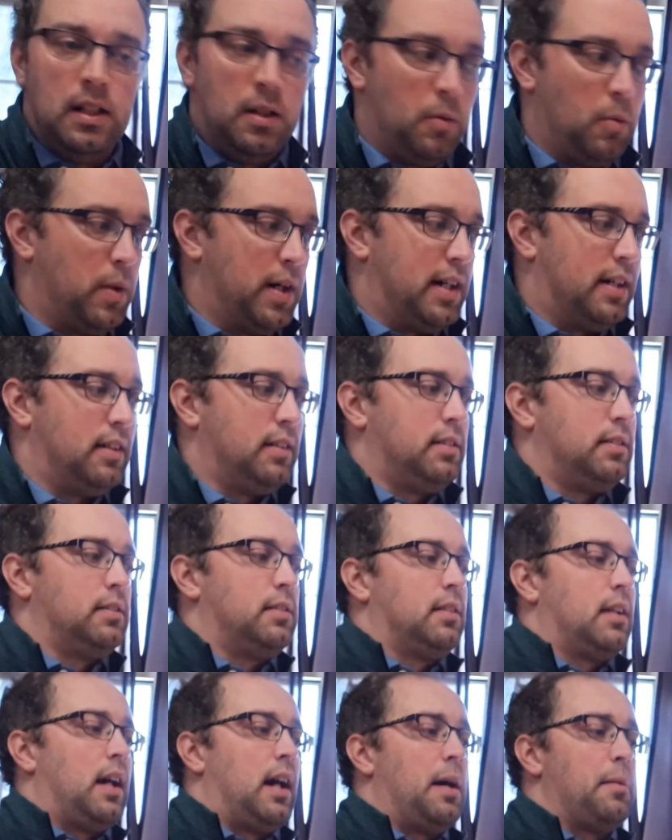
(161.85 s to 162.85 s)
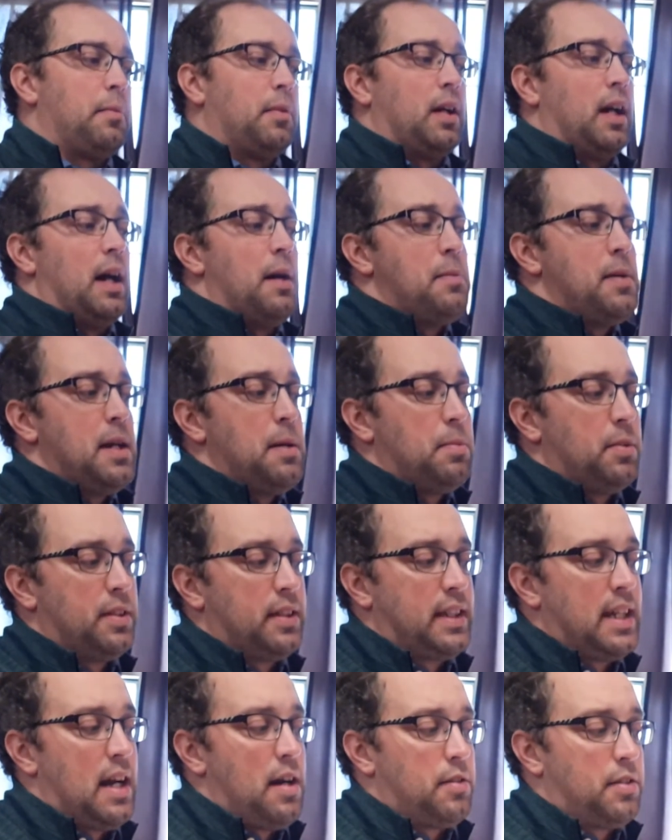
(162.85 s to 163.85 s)
Well, I'm able to
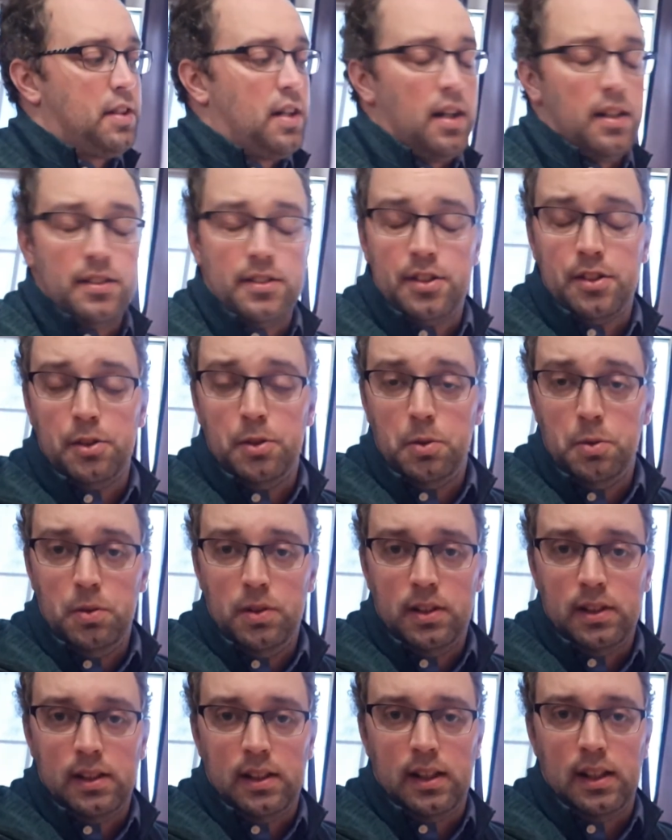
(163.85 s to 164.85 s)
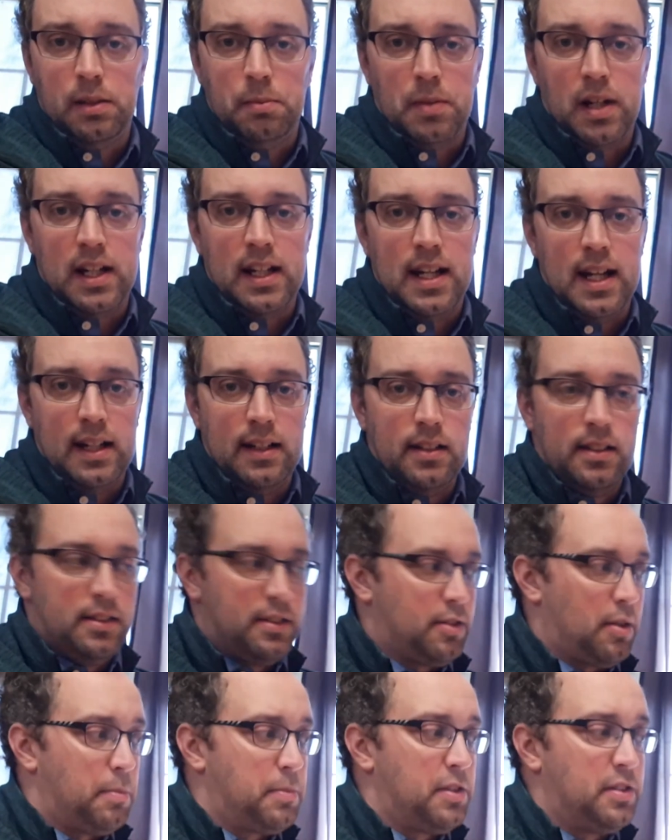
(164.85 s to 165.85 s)
count on 2 in my head,
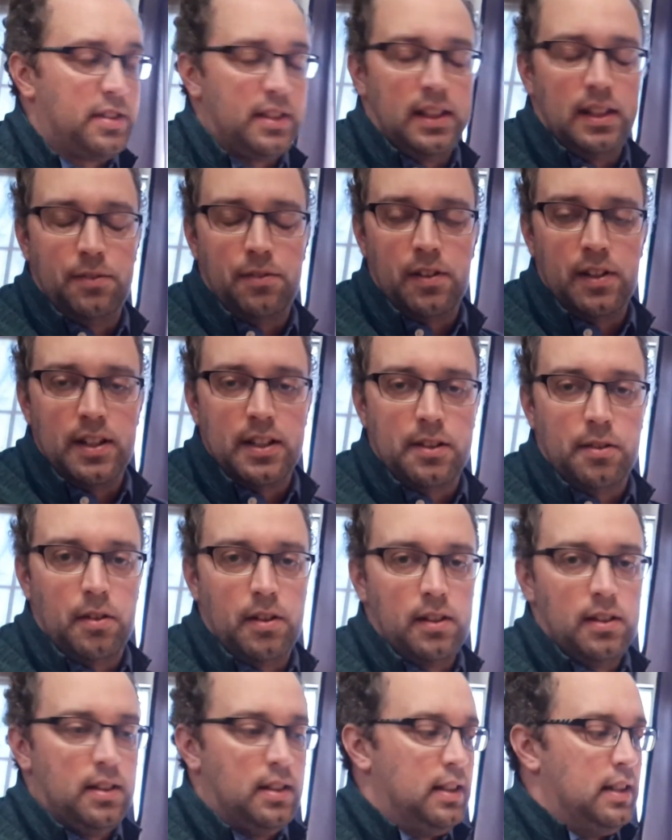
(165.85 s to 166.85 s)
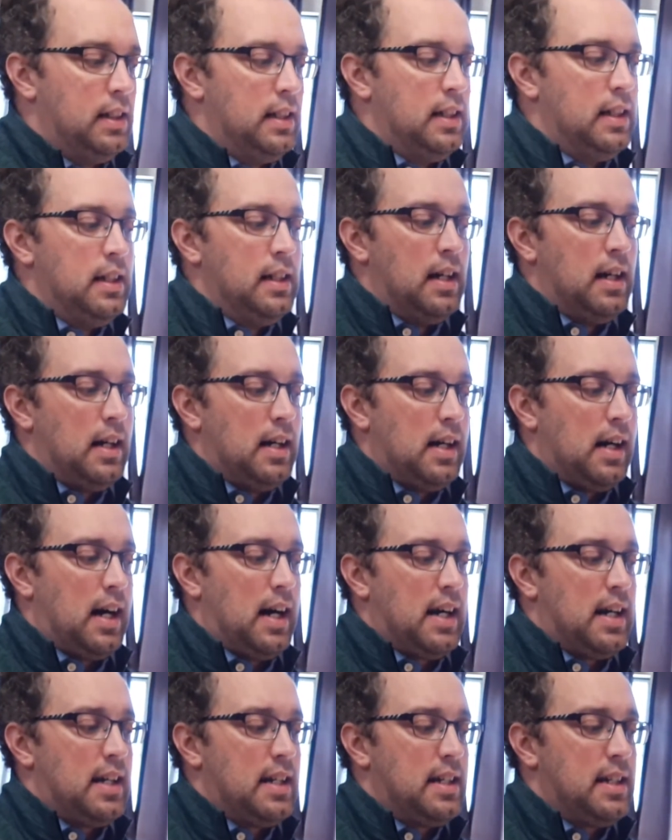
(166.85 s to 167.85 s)
so I'm using it for this one.
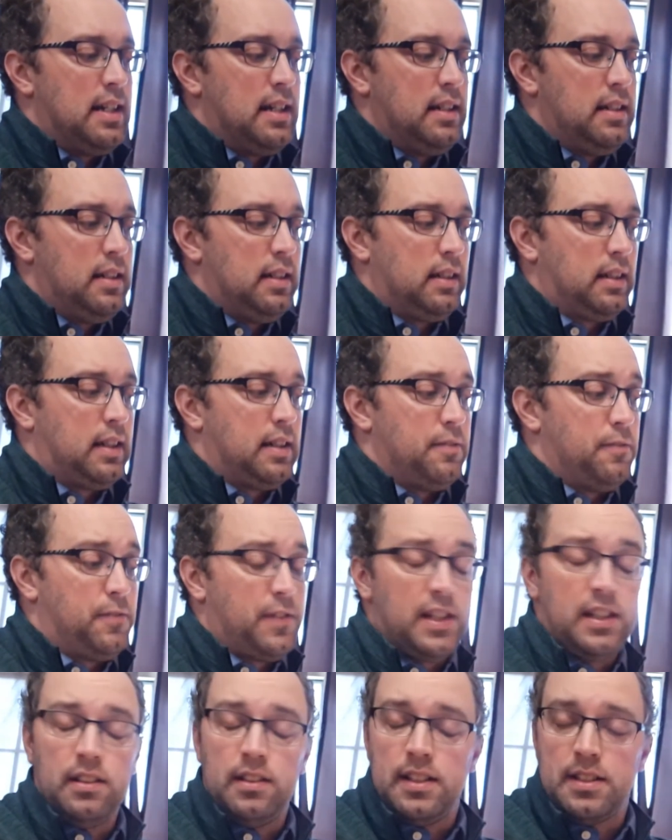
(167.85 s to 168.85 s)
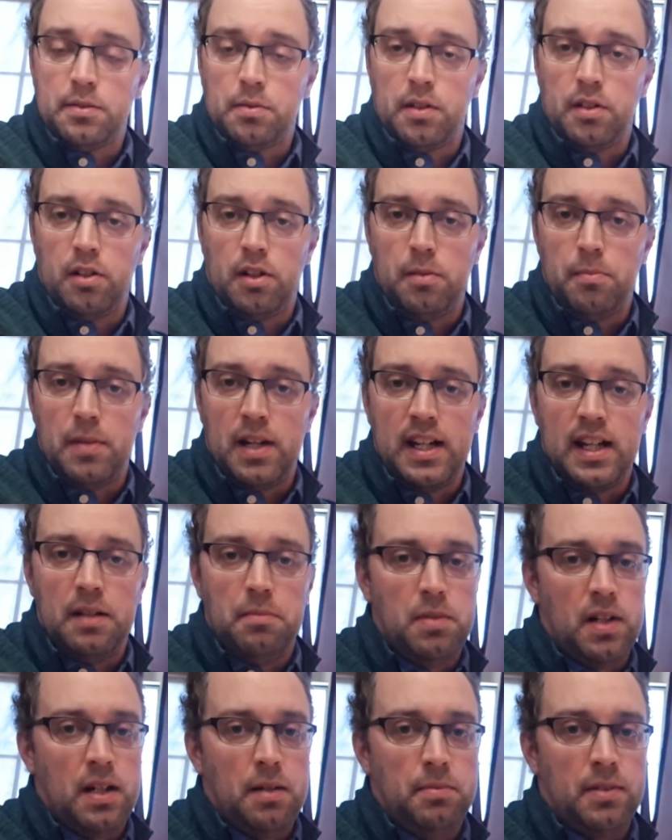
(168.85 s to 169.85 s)
I can figure this one out in my head,
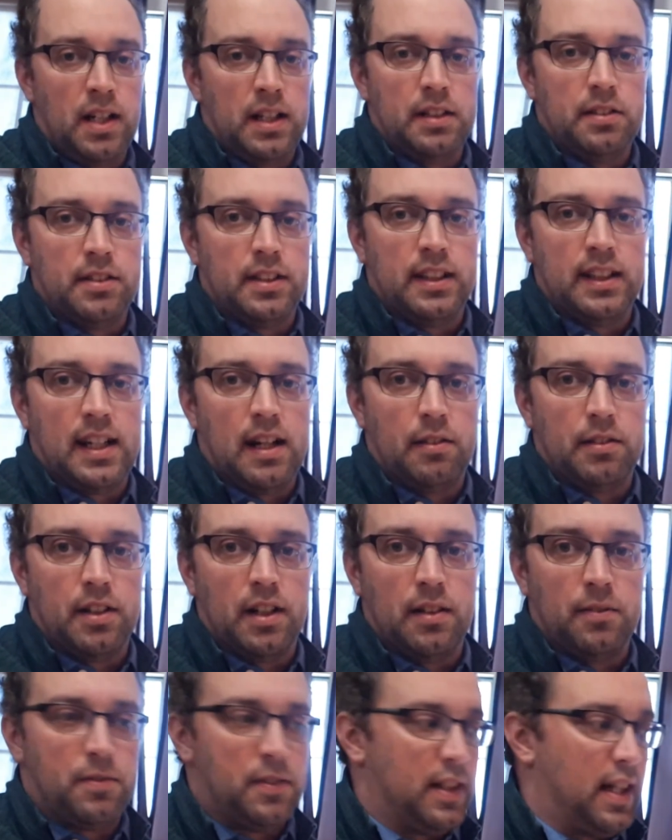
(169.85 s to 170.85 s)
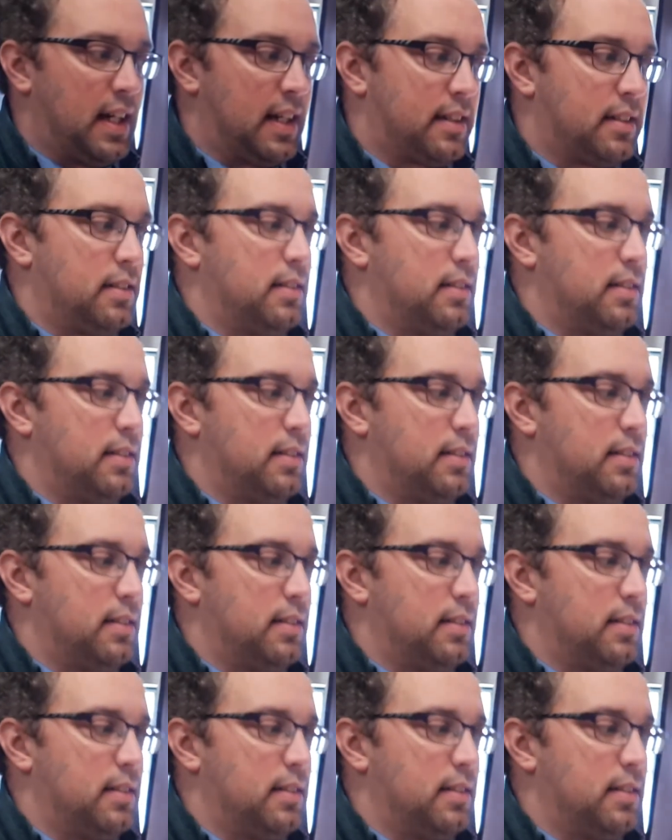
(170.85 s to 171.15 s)
but I'm not using count on for that.